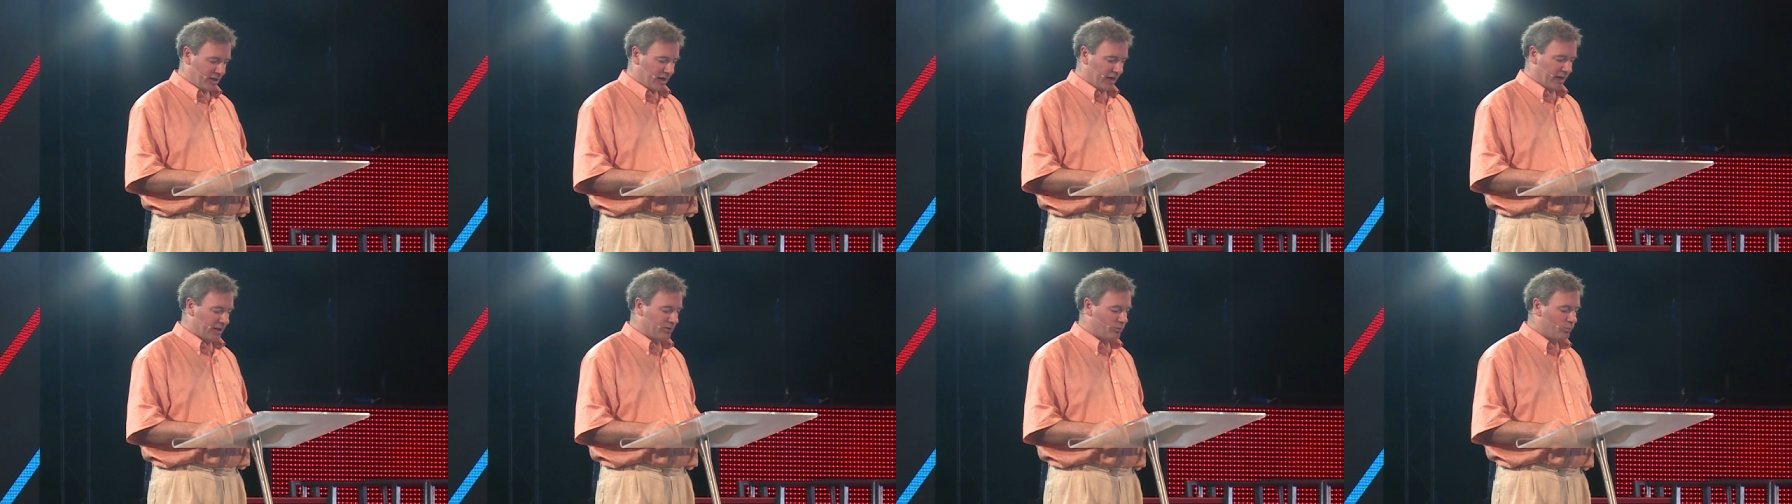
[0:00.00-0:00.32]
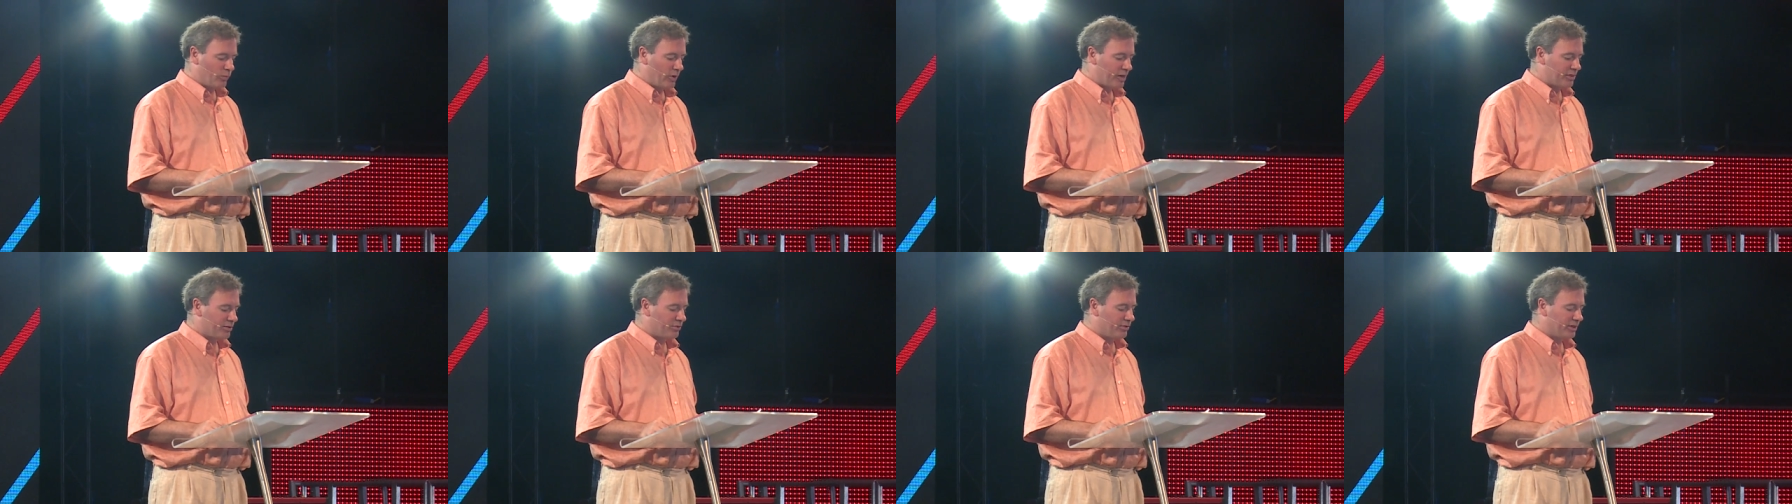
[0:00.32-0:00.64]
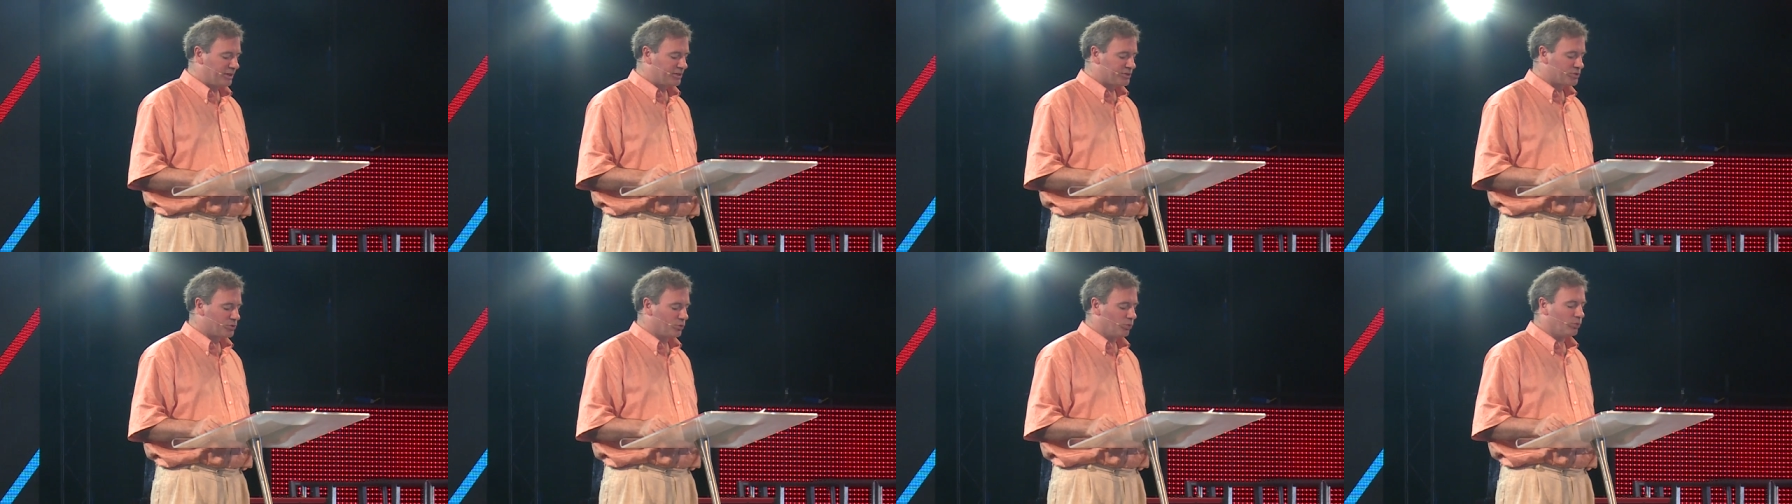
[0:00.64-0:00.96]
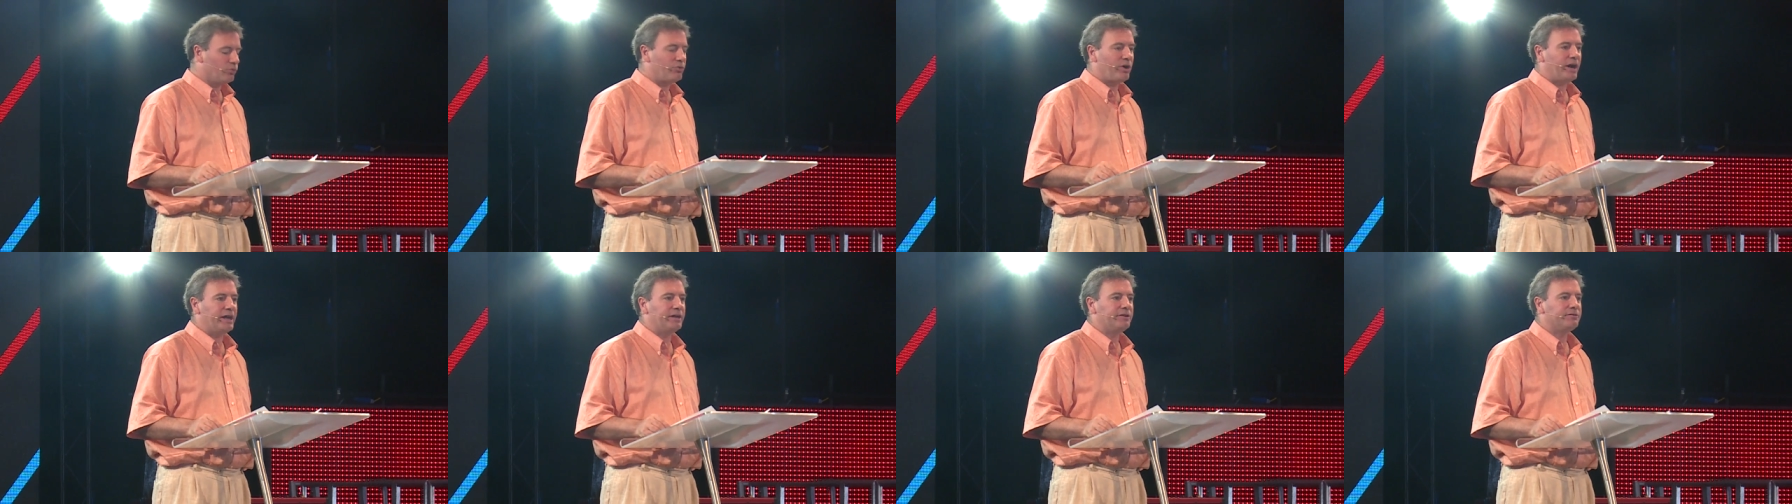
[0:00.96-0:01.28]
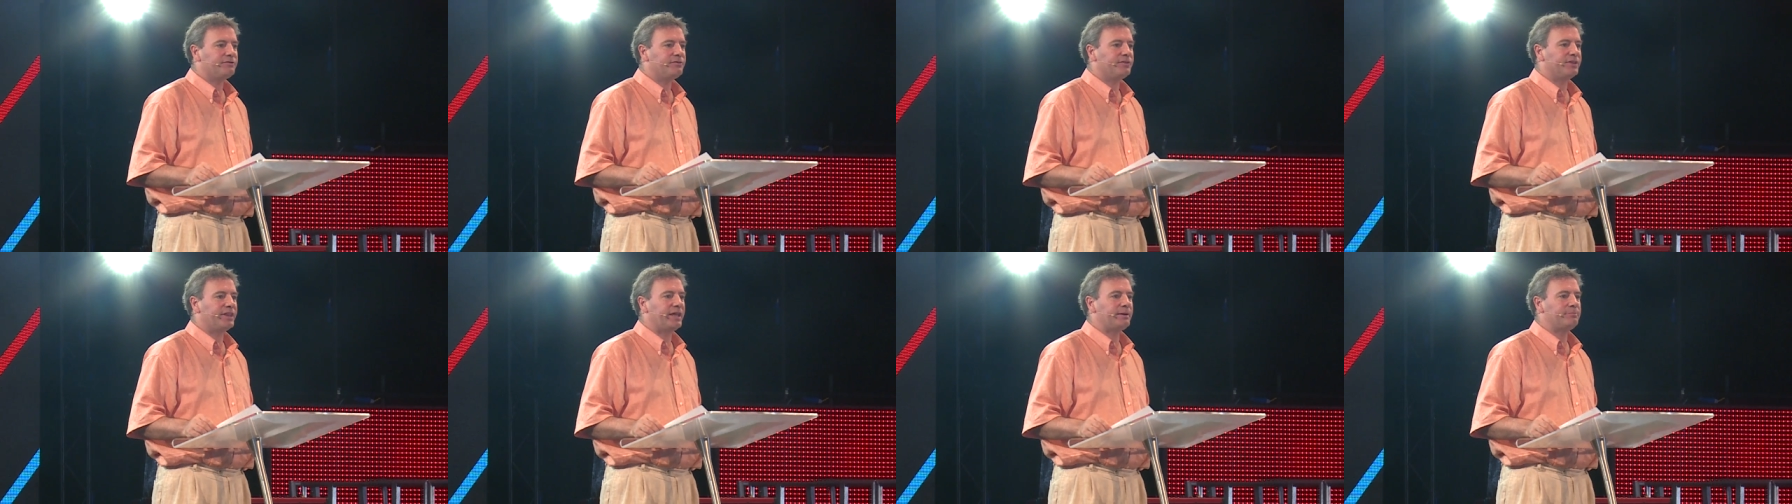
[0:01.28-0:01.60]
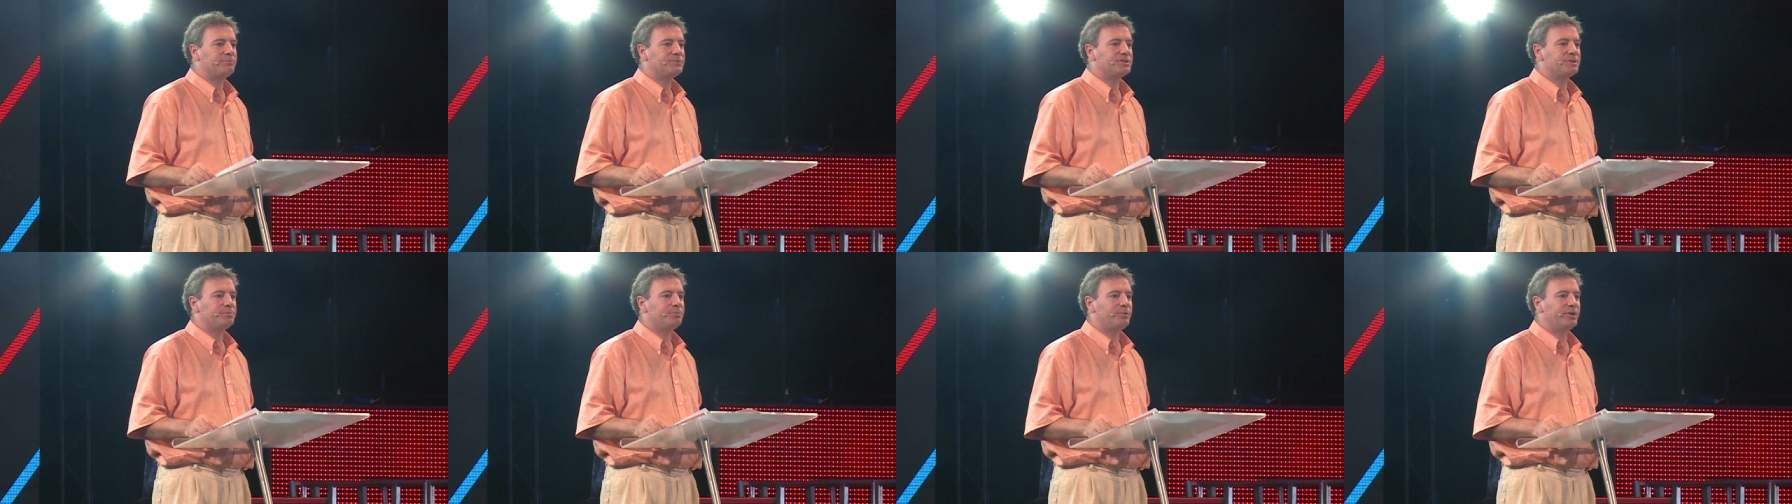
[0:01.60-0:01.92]
and whether it's all right for
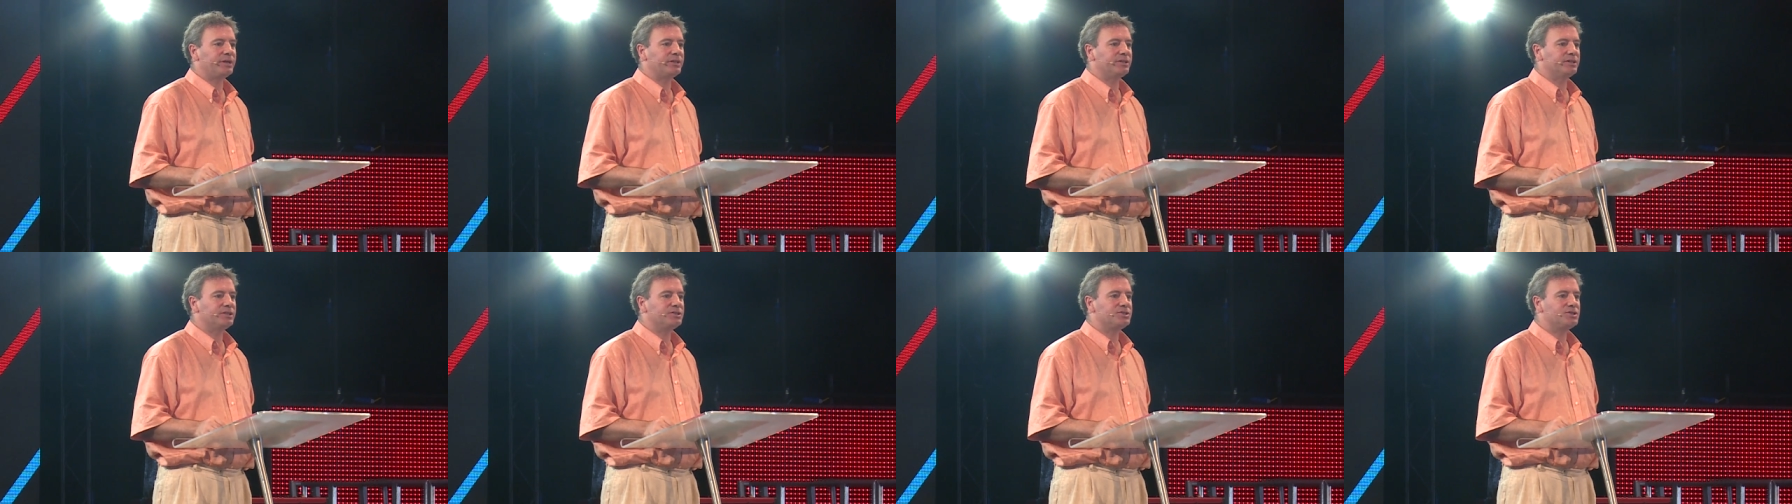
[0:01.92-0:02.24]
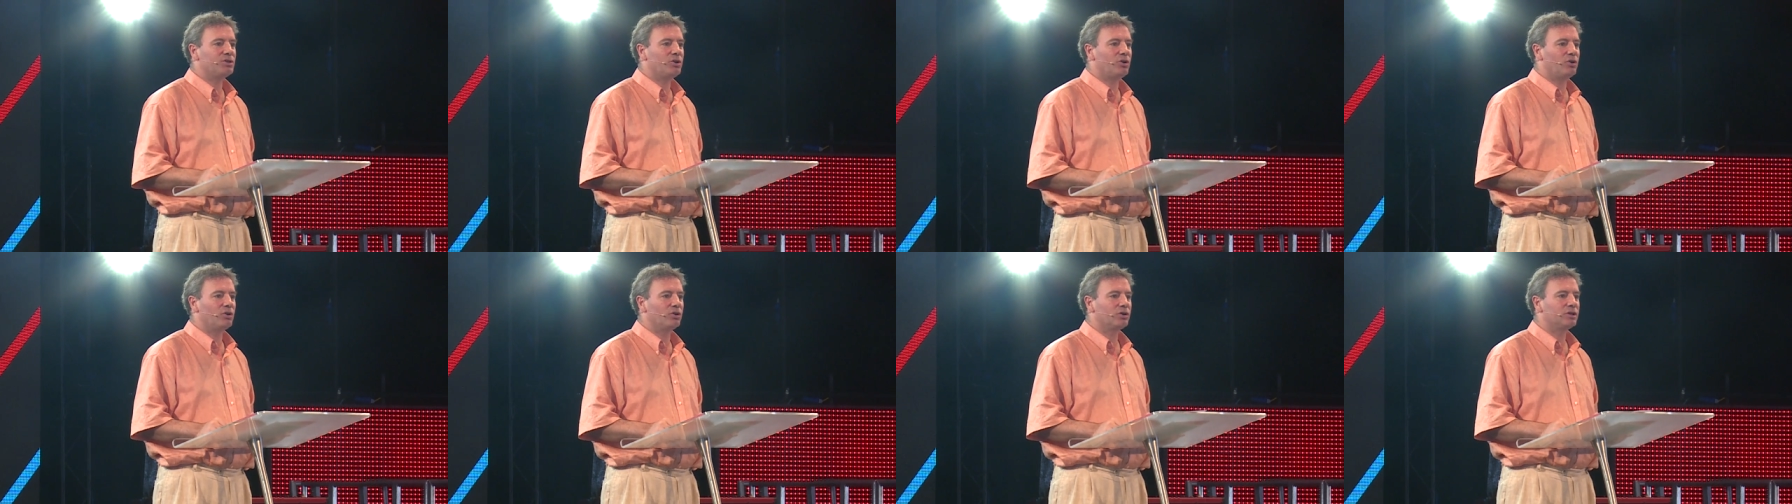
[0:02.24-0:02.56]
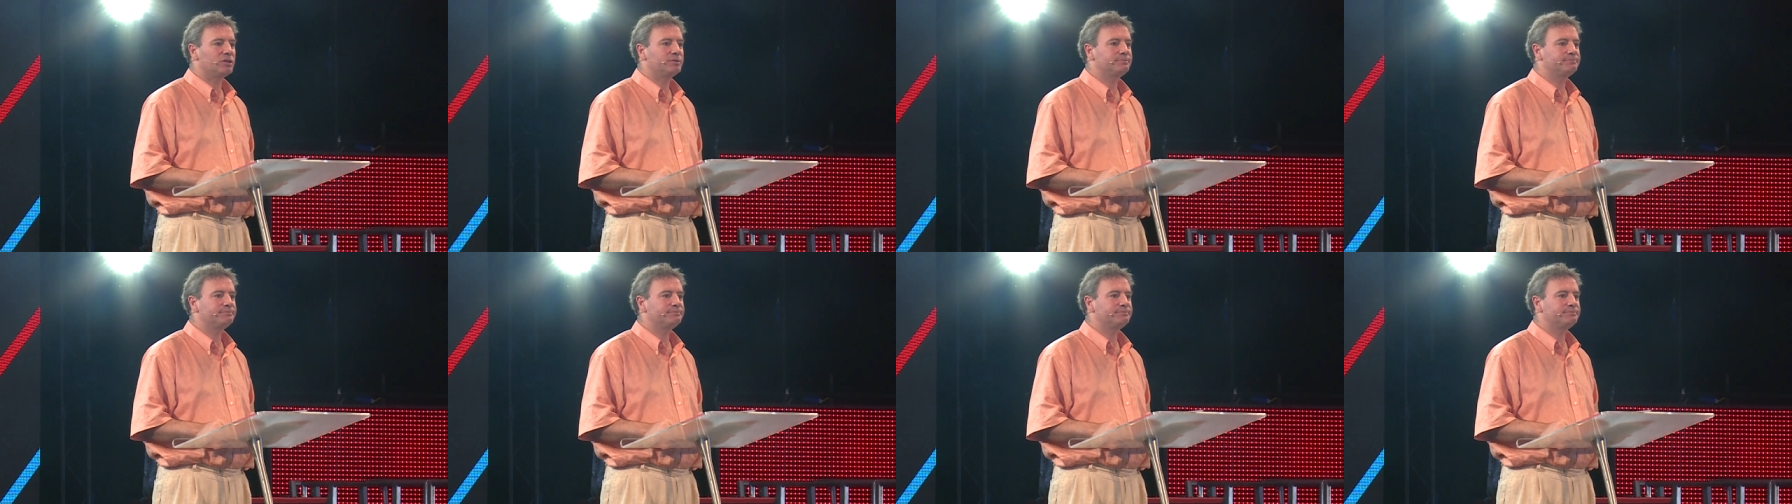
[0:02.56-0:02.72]
them to bring the dog.